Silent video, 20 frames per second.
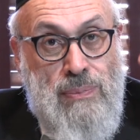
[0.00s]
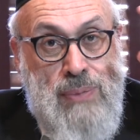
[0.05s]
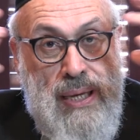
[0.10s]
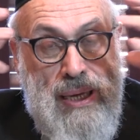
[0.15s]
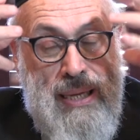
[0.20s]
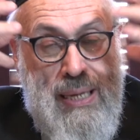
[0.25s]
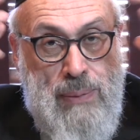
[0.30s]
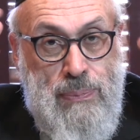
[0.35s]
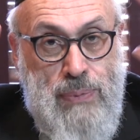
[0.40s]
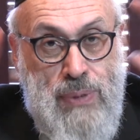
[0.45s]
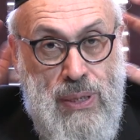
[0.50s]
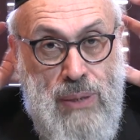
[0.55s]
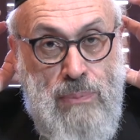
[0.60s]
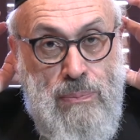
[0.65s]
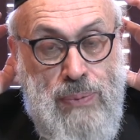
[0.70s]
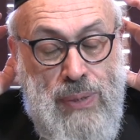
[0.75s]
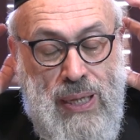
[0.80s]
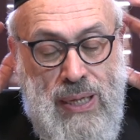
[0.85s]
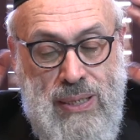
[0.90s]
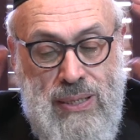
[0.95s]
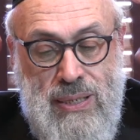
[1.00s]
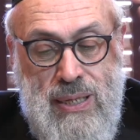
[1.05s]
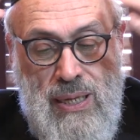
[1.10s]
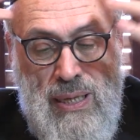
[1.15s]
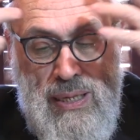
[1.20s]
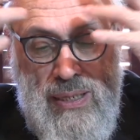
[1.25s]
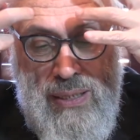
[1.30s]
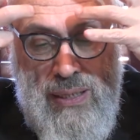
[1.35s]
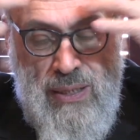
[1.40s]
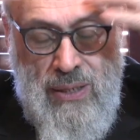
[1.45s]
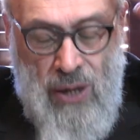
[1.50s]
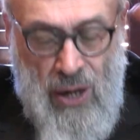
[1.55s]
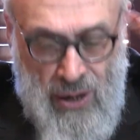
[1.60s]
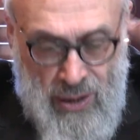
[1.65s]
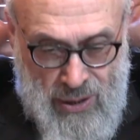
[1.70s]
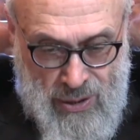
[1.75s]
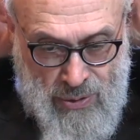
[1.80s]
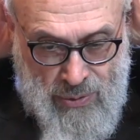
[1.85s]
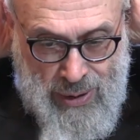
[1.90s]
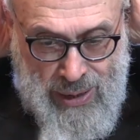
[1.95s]
They kept it in place. They tied
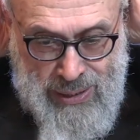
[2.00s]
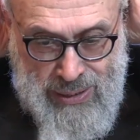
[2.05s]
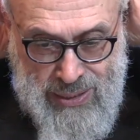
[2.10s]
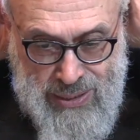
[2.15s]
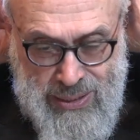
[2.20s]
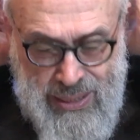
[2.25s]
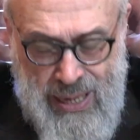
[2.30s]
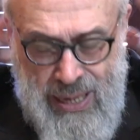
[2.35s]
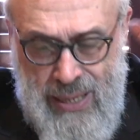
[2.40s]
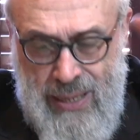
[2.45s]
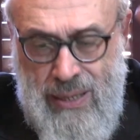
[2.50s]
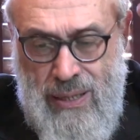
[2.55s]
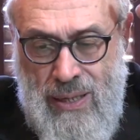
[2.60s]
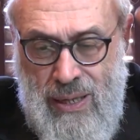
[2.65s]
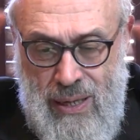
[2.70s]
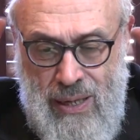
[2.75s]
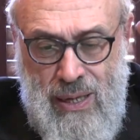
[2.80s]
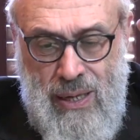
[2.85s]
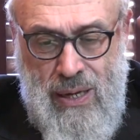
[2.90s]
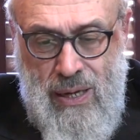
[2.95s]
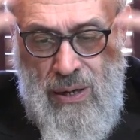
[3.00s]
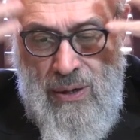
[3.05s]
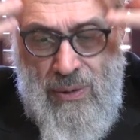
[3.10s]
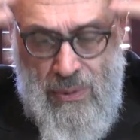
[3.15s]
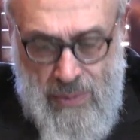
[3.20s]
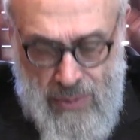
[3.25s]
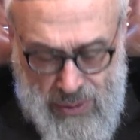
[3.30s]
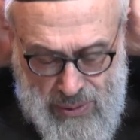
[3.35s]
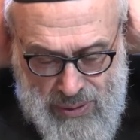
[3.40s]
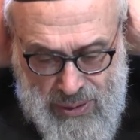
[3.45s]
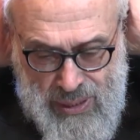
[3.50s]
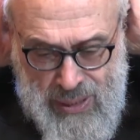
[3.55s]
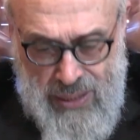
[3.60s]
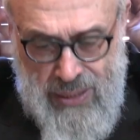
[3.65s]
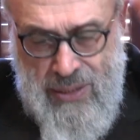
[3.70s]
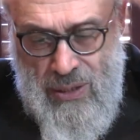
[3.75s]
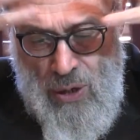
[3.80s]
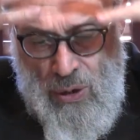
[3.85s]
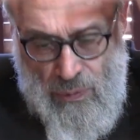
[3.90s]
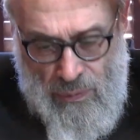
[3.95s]
it around his head,
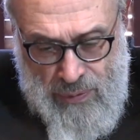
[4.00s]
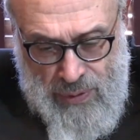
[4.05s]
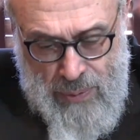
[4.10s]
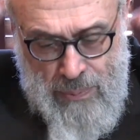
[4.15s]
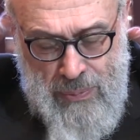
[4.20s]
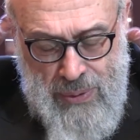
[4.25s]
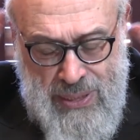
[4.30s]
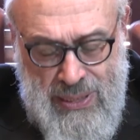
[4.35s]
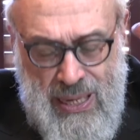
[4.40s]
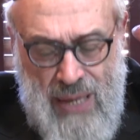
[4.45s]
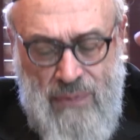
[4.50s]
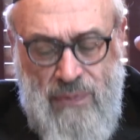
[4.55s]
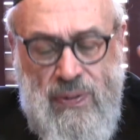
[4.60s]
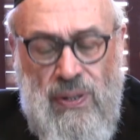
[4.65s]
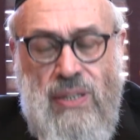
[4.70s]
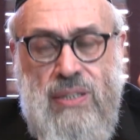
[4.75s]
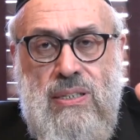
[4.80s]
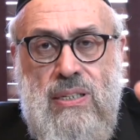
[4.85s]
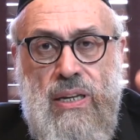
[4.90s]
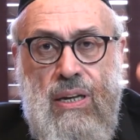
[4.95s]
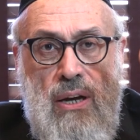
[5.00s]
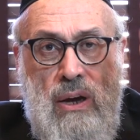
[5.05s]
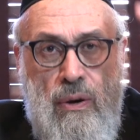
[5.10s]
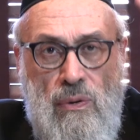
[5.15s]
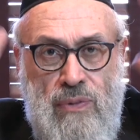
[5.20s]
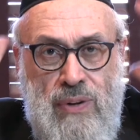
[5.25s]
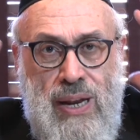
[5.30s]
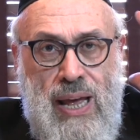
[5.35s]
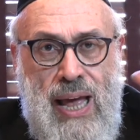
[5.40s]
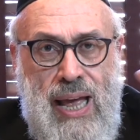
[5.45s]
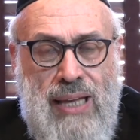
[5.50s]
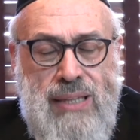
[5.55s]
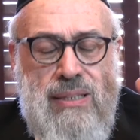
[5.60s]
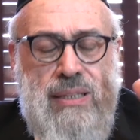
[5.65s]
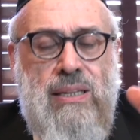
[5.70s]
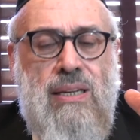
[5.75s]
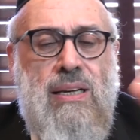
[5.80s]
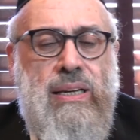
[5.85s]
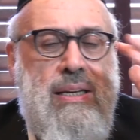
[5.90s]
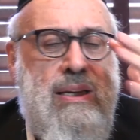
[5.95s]
this over the mitznefes, over the hat.
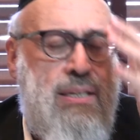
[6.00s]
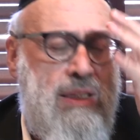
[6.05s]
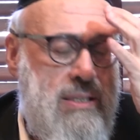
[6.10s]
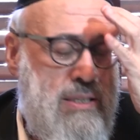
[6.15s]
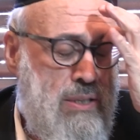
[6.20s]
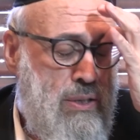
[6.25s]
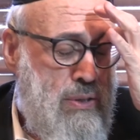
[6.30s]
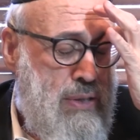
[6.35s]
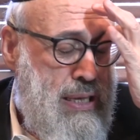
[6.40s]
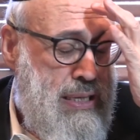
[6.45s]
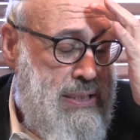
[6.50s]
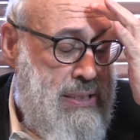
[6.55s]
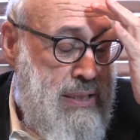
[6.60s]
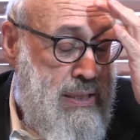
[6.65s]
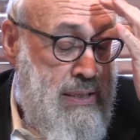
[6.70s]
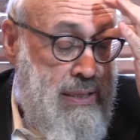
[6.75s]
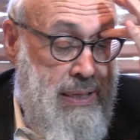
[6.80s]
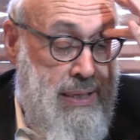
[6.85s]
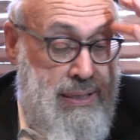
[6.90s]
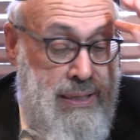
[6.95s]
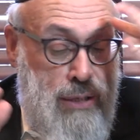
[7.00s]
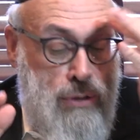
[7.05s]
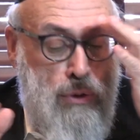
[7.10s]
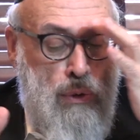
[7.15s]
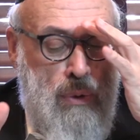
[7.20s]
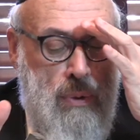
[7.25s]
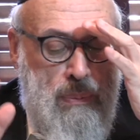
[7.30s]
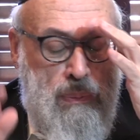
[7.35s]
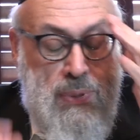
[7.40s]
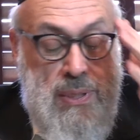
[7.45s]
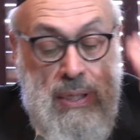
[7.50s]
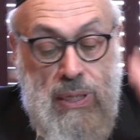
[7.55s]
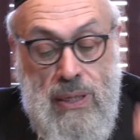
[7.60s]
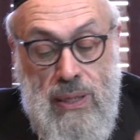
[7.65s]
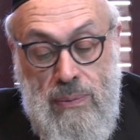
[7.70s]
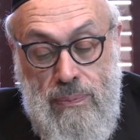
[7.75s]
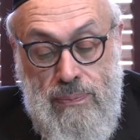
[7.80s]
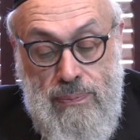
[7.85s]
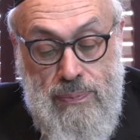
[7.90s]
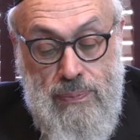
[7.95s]
So those were the
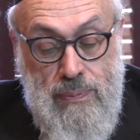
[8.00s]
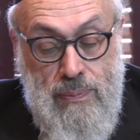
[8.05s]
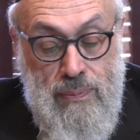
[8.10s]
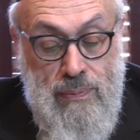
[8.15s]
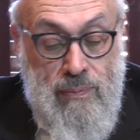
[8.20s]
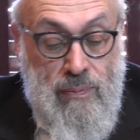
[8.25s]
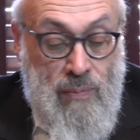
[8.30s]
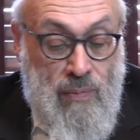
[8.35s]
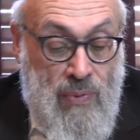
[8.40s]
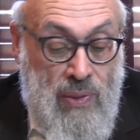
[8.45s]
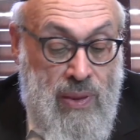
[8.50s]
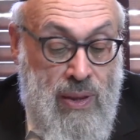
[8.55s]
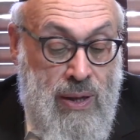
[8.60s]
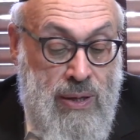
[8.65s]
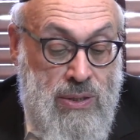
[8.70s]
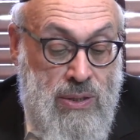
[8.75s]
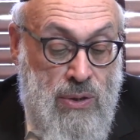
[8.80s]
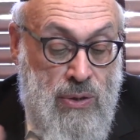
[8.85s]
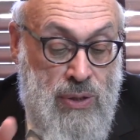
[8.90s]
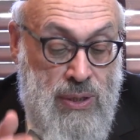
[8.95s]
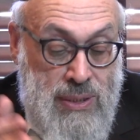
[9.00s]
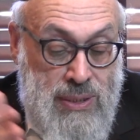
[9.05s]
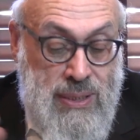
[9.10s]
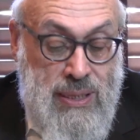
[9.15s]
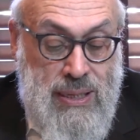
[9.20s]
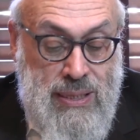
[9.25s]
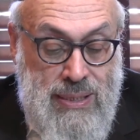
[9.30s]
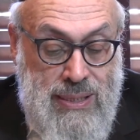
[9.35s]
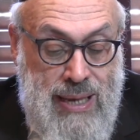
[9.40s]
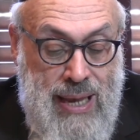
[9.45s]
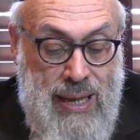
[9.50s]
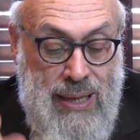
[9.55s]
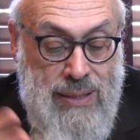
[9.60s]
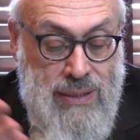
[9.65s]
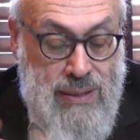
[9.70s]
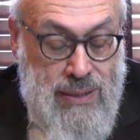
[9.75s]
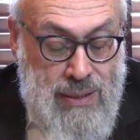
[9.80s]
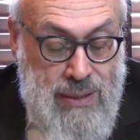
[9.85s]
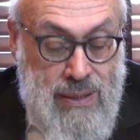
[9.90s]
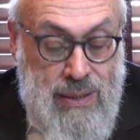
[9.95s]
psilim. So the tzitz
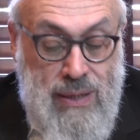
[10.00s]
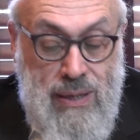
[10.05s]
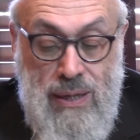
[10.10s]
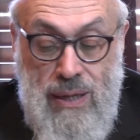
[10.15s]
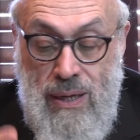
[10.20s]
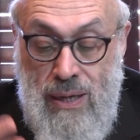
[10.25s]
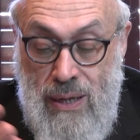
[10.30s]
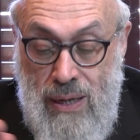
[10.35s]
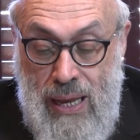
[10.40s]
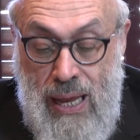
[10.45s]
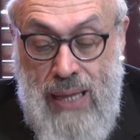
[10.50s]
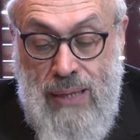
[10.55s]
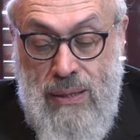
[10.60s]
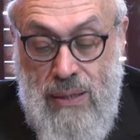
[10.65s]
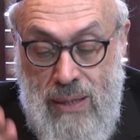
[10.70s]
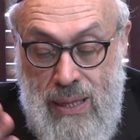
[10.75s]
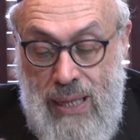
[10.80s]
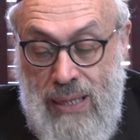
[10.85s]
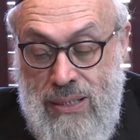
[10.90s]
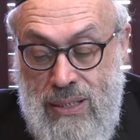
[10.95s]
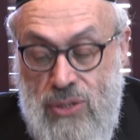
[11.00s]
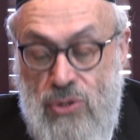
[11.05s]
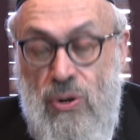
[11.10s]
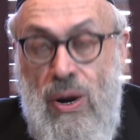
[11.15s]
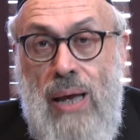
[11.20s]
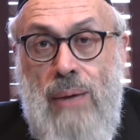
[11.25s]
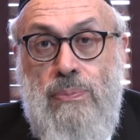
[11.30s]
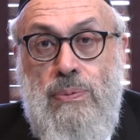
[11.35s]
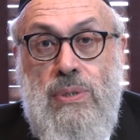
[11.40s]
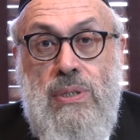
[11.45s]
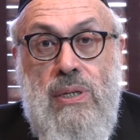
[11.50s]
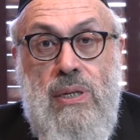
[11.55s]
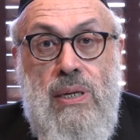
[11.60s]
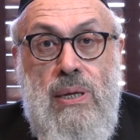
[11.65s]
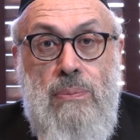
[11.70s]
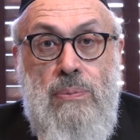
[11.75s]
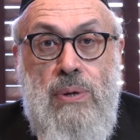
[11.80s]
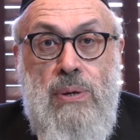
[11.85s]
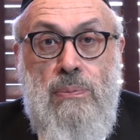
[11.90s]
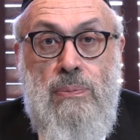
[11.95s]
had straps to
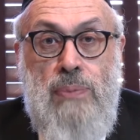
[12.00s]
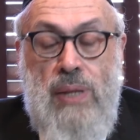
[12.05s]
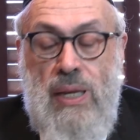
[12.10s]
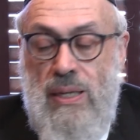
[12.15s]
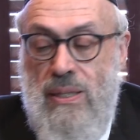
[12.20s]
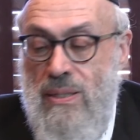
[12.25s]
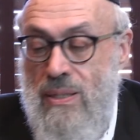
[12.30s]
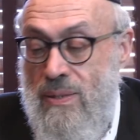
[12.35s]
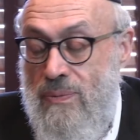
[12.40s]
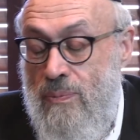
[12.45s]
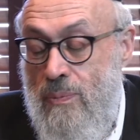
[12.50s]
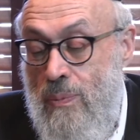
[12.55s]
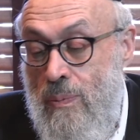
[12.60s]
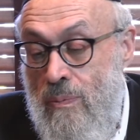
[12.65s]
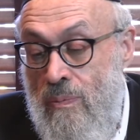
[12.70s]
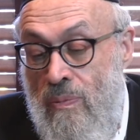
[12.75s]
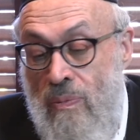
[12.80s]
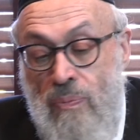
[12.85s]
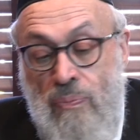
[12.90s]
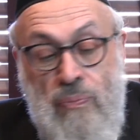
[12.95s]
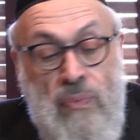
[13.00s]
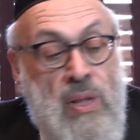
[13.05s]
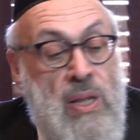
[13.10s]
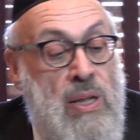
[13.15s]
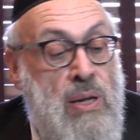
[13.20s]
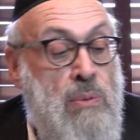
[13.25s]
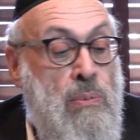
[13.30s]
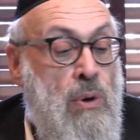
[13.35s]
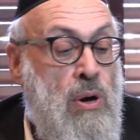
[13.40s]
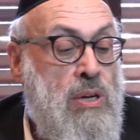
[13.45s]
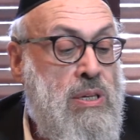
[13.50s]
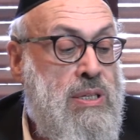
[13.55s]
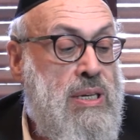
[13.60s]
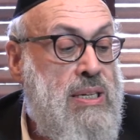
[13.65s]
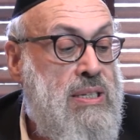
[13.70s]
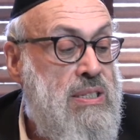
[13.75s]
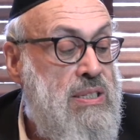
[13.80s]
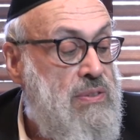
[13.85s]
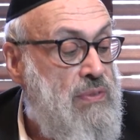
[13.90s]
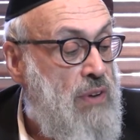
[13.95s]
keep it in place. The Gemara
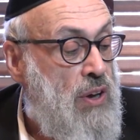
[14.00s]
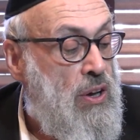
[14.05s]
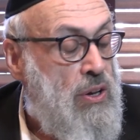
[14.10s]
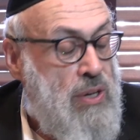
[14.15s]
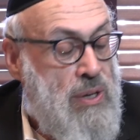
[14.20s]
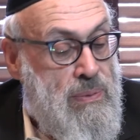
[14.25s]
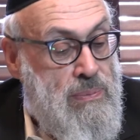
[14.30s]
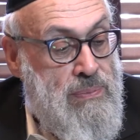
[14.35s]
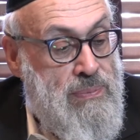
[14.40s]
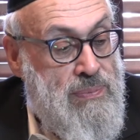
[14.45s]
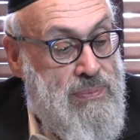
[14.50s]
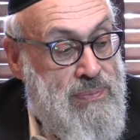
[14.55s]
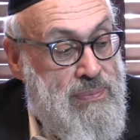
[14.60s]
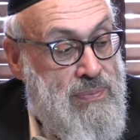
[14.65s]
says in Zvachim,